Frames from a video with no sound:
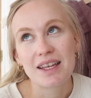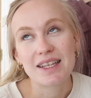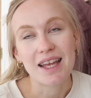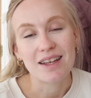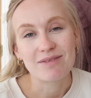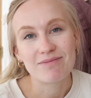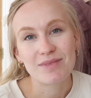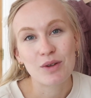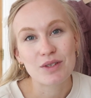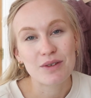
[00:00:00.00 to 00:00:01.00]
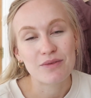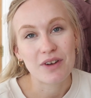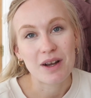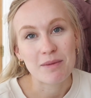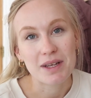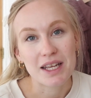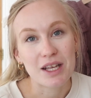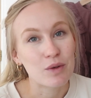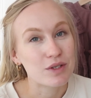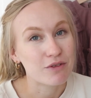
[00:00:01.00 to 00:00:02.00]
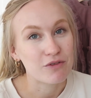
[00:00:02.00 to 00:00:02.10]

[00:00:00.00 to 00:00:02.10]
yeah, lots of family, lots of